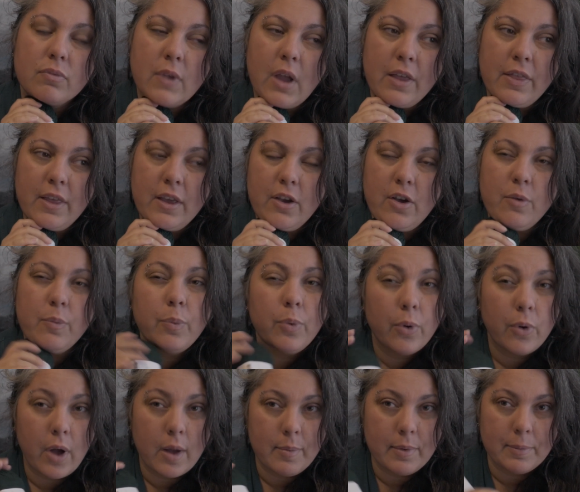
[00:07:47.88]
think I
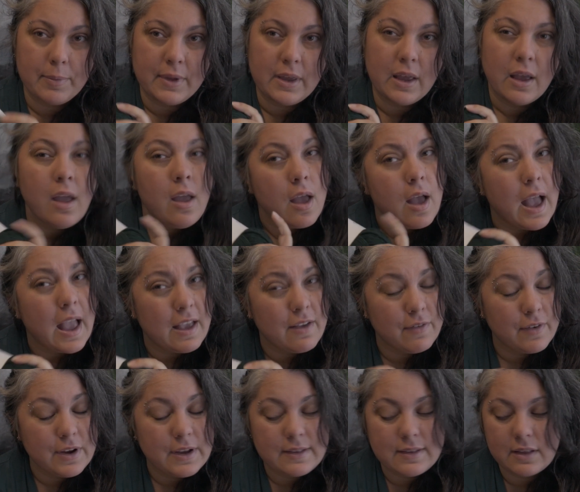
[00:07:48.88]
have
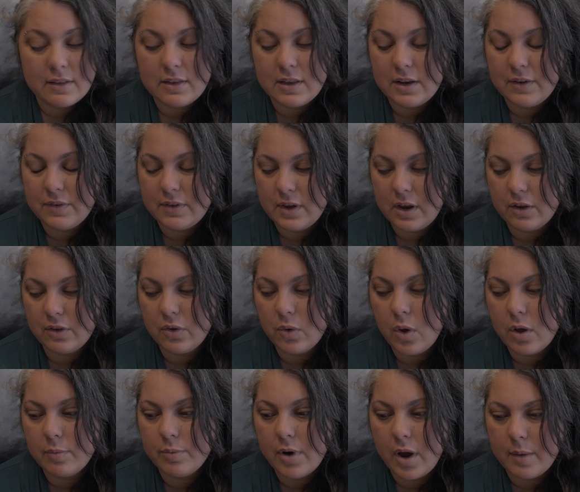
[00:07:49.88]
very sensitive skin, so
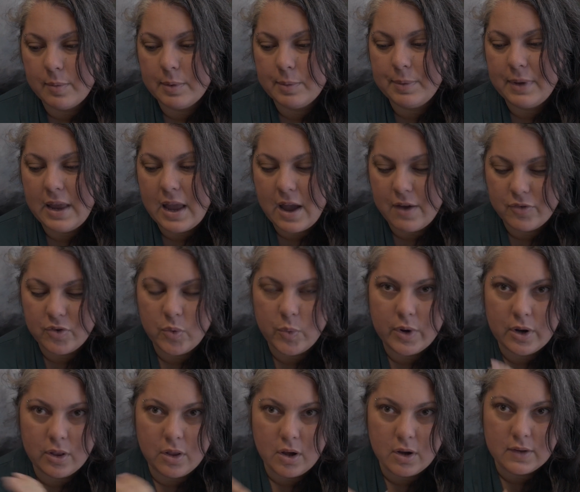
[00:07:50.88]
I'll probably have to
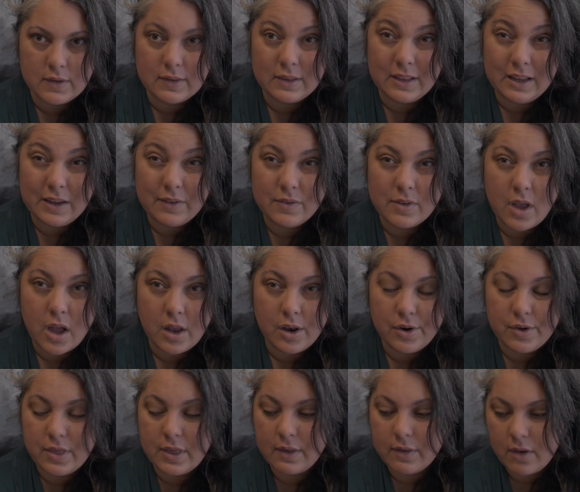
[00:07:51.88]
wear long sleeves
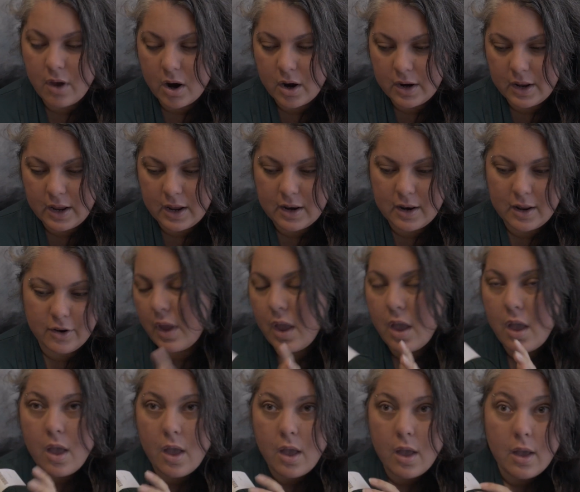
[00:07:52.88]
under this cardigan.
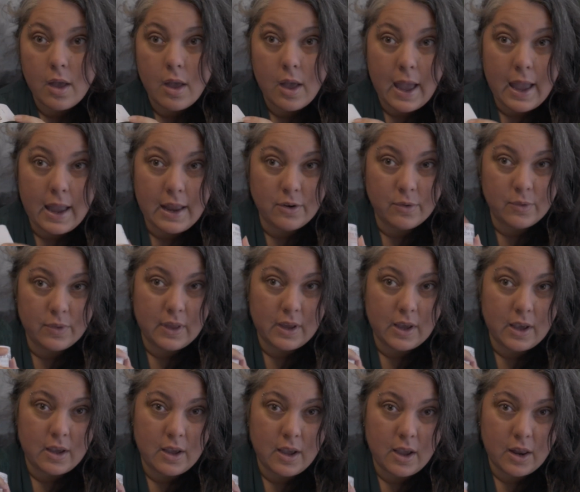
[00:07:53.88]
I don't think
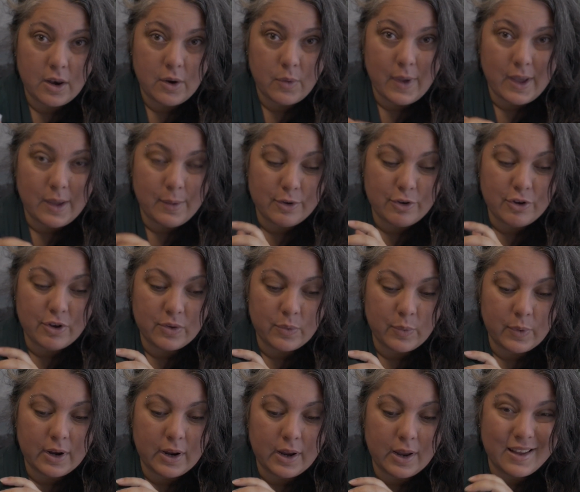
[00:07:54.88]
I could get away with just
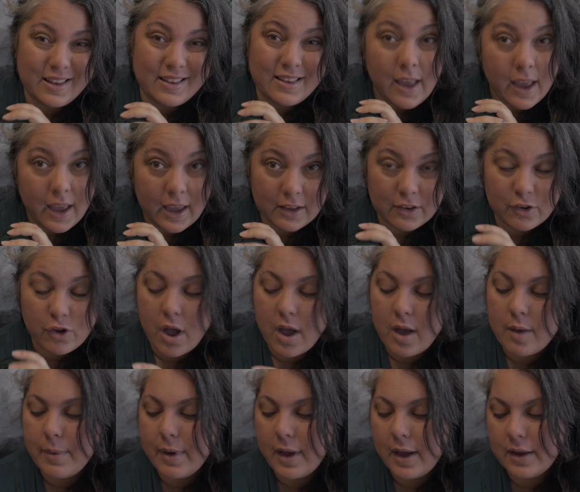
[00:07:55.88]
wearing a tank
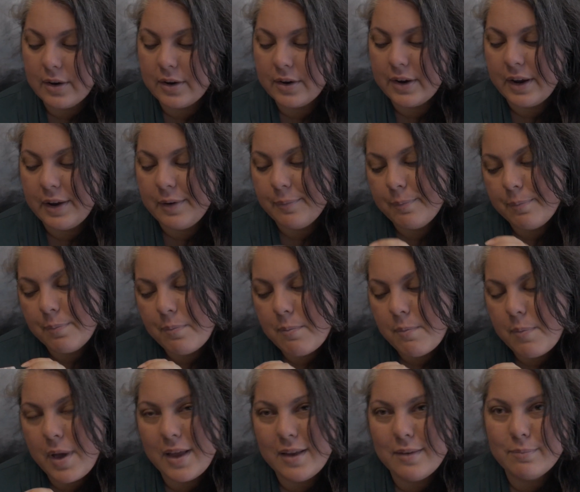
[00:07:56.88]
top under it,
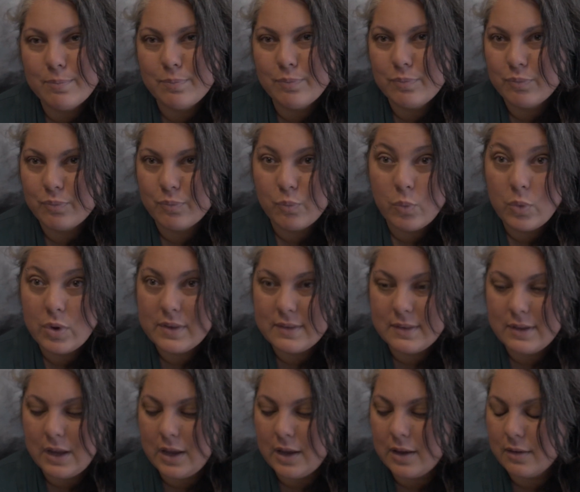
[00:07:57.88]
but we'll
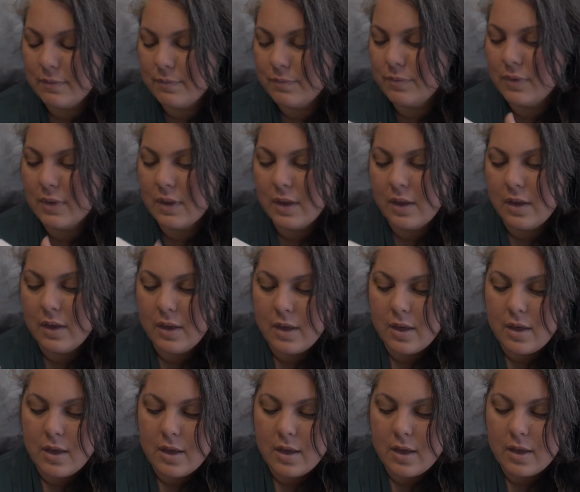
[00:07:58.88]
see.
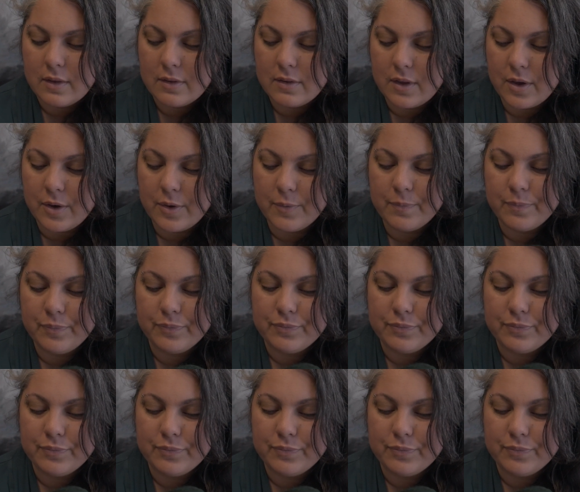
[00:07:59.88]
So